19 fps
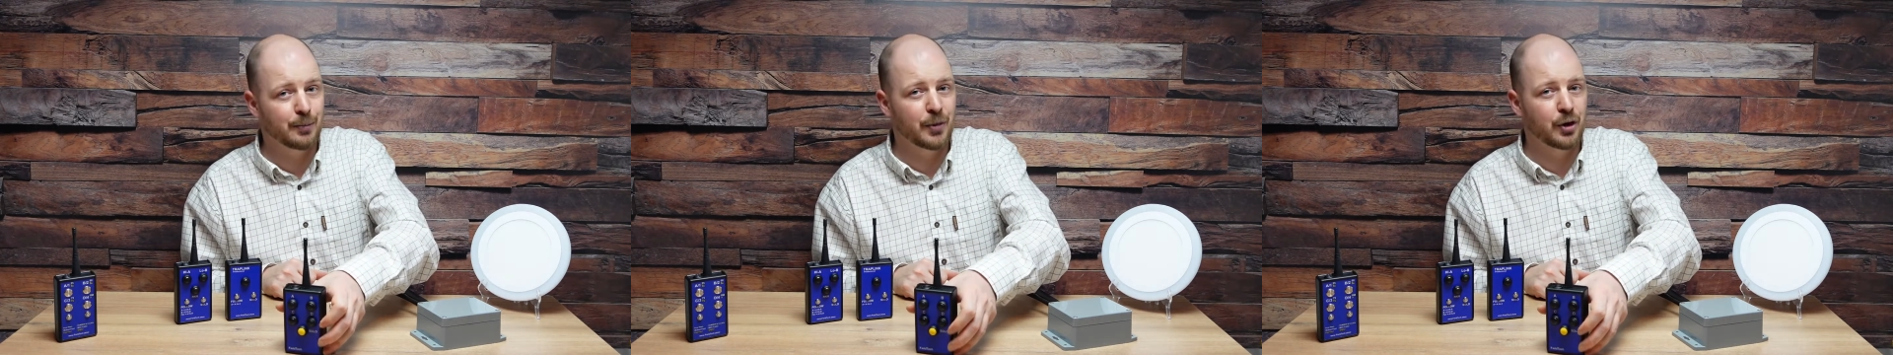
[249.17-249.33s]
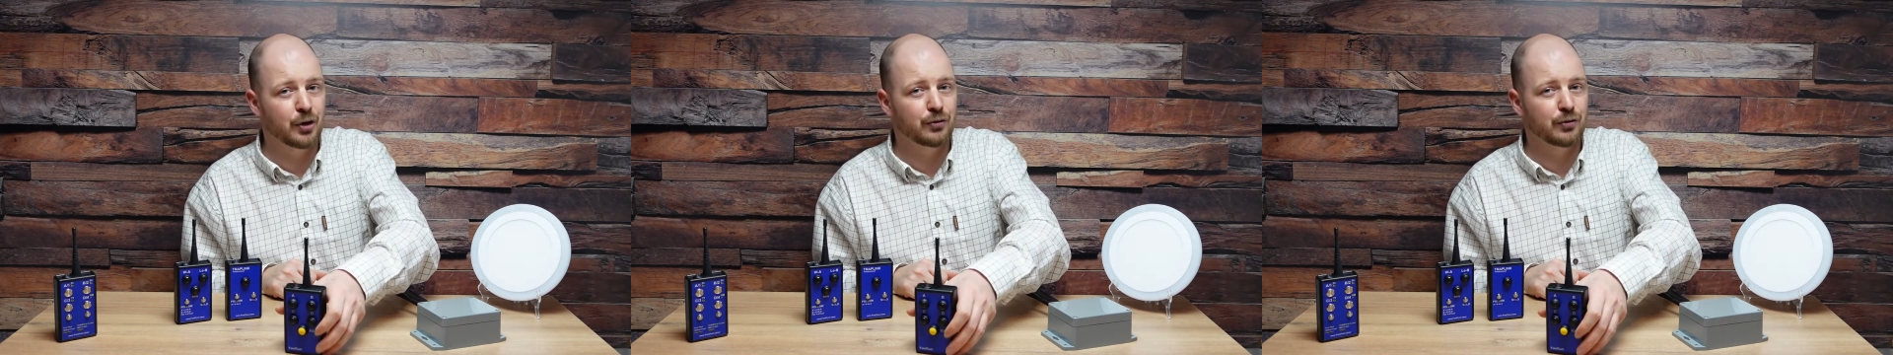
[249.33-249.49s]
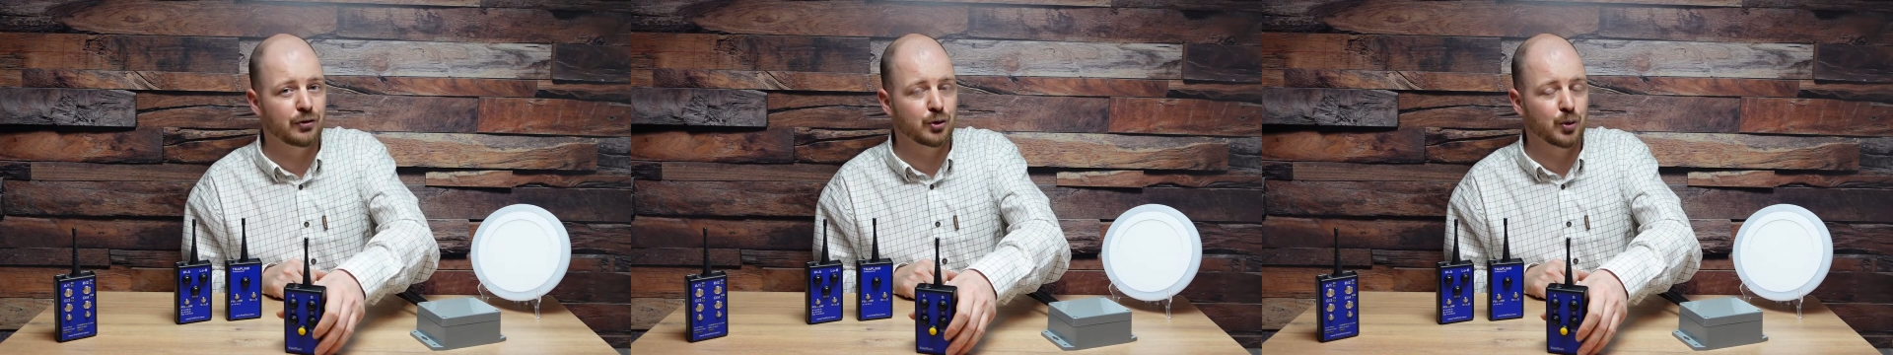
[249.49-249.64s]

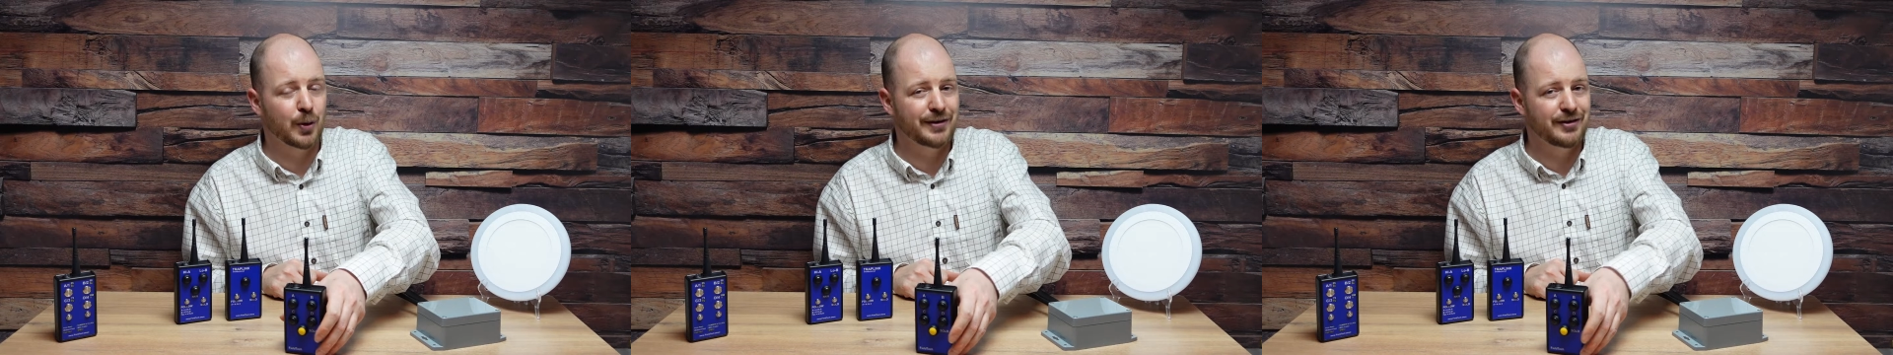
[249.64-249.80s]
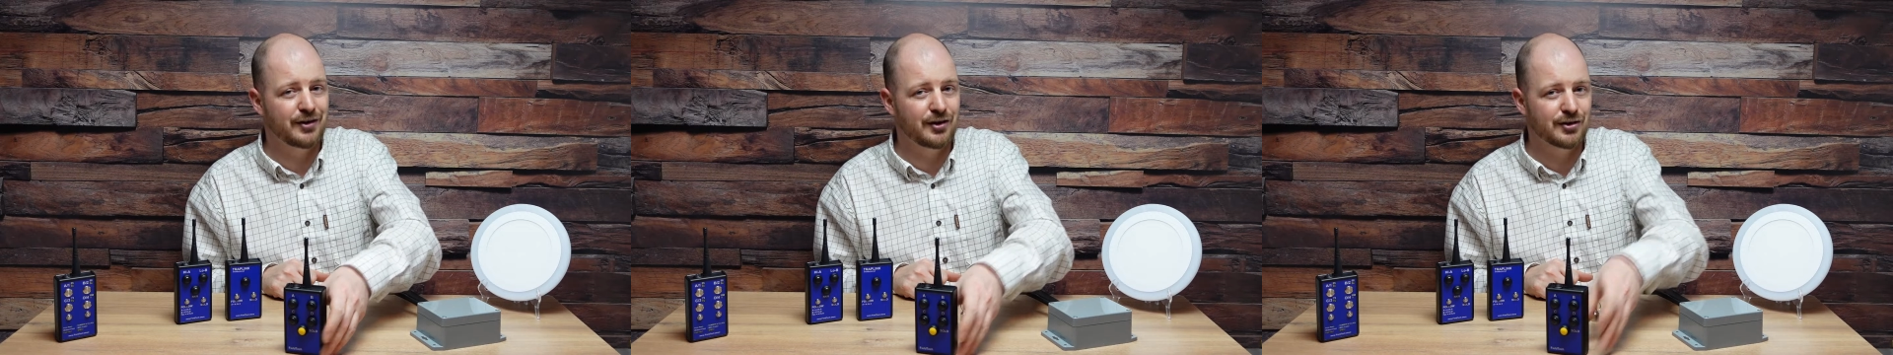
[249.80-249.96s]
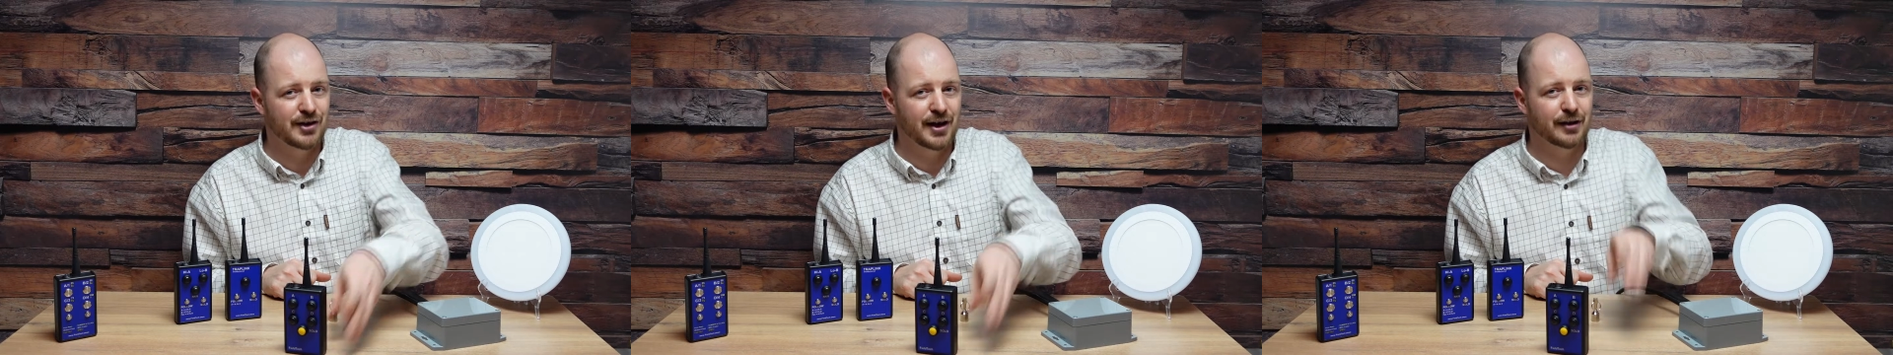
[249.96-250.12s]
mode for
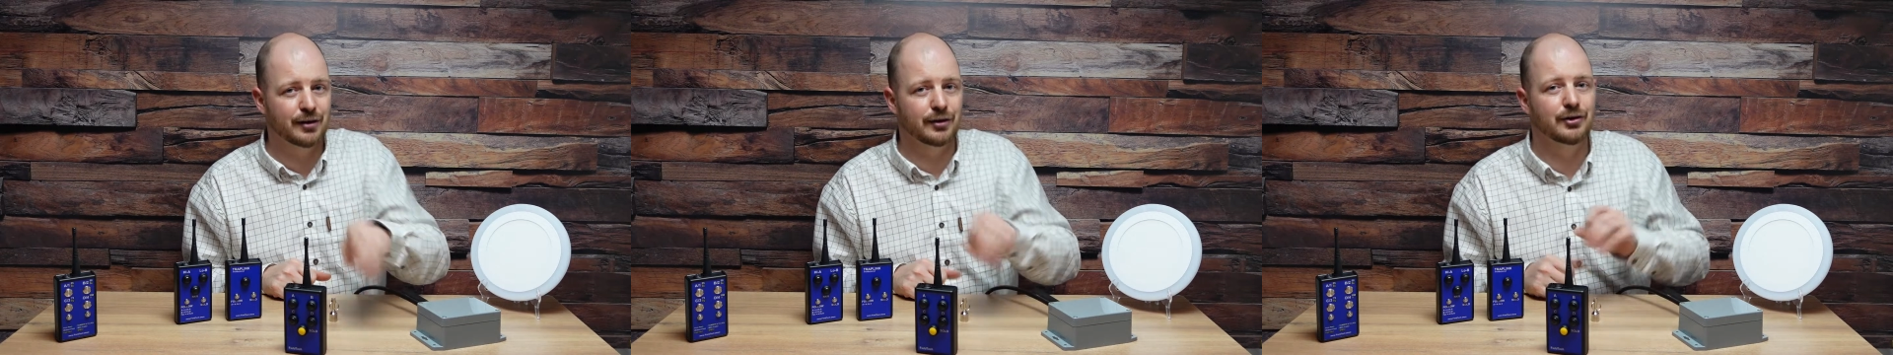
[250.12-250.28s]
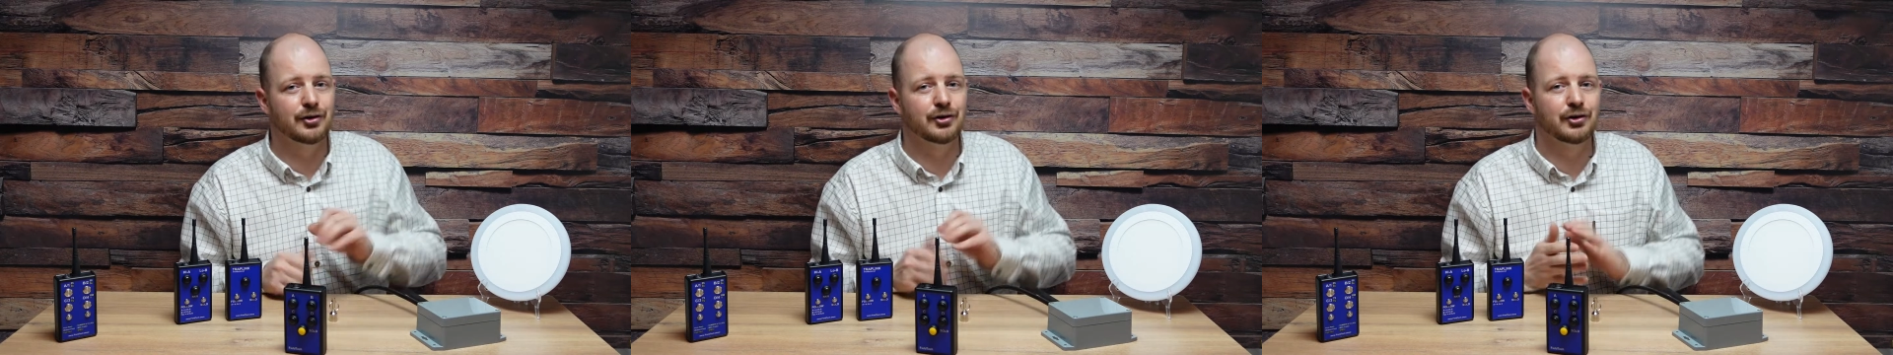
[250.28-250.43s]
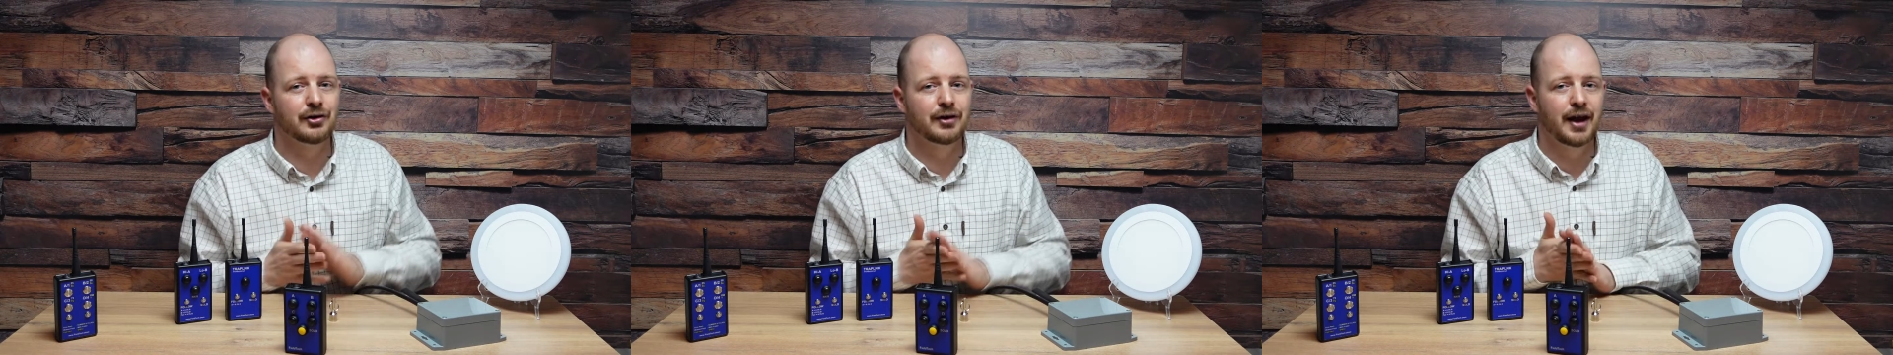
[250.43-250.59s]
20
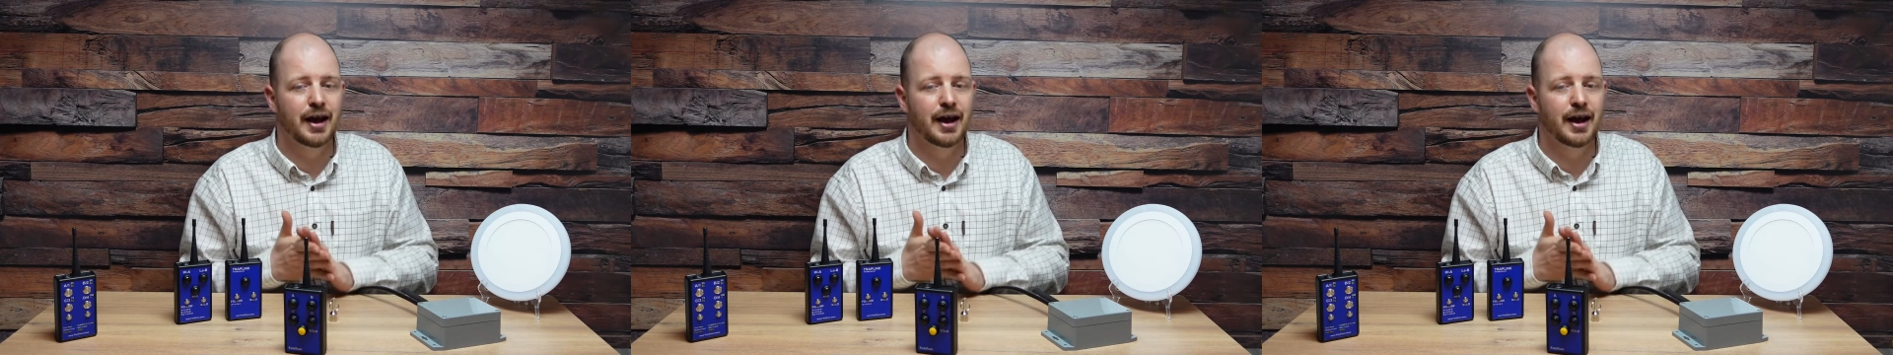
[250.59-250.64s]
seconds.